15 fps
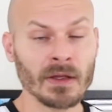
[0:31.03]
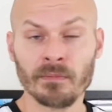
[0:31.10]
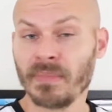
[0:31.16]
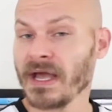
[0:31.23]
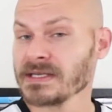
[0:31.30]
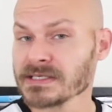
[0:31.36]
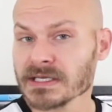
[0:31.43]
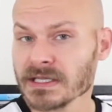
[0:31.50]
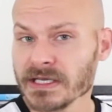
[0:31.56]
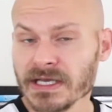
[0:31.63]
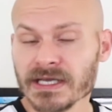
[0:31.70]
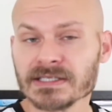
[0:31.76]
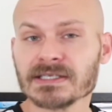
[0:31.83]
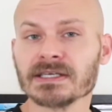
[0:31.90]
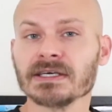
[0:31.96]

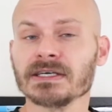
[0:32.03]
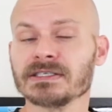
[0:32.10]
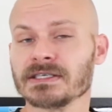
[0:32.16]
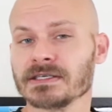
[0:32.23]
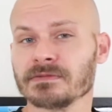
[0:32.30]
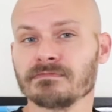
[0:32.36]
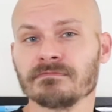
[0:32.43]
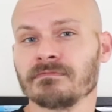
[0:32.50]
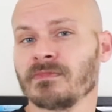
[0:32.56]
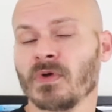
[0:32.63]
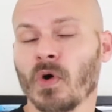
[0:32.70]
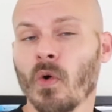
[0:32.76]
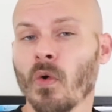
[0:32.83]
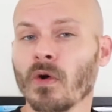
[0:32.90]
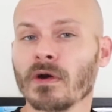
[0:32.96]
Basically, it's a
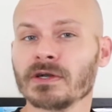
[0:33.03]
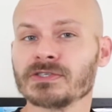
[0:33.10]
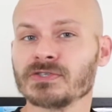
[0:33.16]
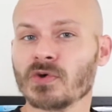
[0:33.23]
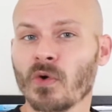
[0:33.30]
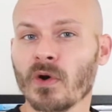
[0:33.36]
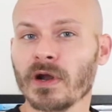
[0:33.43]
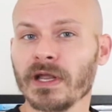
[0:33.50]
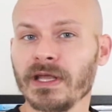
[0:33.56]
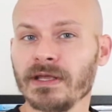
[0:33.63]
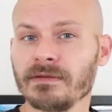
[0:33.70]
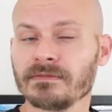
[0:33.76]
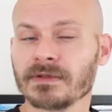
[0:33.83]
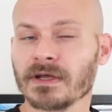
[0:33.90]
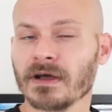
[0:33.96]
horror
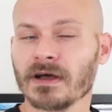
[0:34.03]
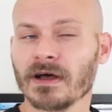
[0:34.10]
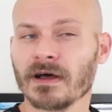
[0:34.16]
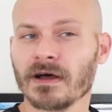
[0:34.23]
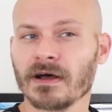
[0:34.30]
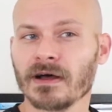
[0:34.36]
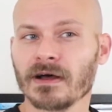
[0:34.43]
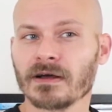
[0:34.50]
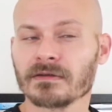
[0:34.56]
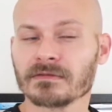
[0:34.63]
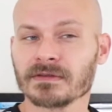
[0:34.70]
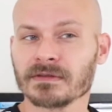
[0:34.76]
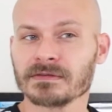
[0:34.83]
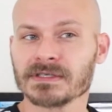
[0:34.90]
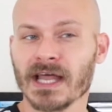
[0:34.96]
story
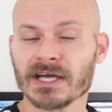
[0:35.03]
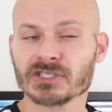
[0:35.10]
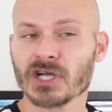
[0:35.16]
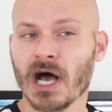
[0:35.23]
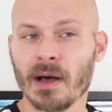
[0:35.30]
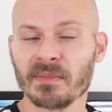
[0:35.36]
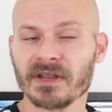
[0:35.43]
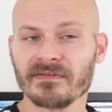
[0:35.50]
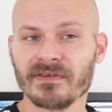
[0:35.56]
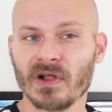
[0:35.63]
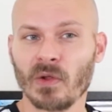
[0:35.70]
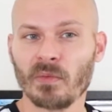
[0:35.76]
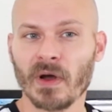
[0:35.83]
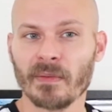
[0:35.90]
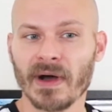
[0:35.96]
slash comedy
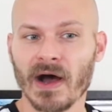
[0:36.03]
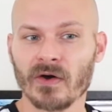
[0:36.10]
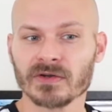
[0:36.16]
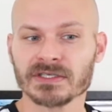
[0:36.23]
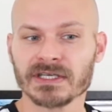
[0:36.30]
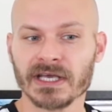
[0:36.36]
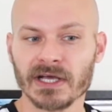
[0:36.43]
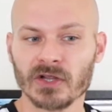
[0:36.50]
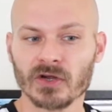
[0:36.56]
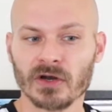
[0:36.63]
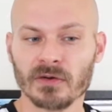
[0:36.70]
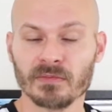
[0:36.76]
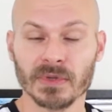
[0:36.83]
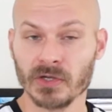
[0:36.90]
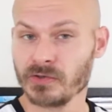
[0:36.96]
film about
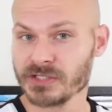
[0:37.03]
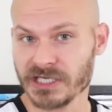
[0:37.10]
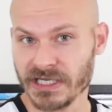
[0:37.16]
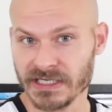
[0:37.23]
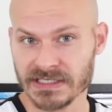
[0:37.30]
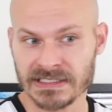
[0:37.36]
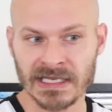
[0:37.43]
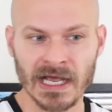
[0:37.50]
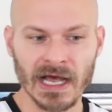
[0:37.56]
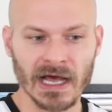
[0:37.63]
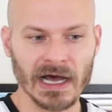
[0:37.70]
killer blue jeans.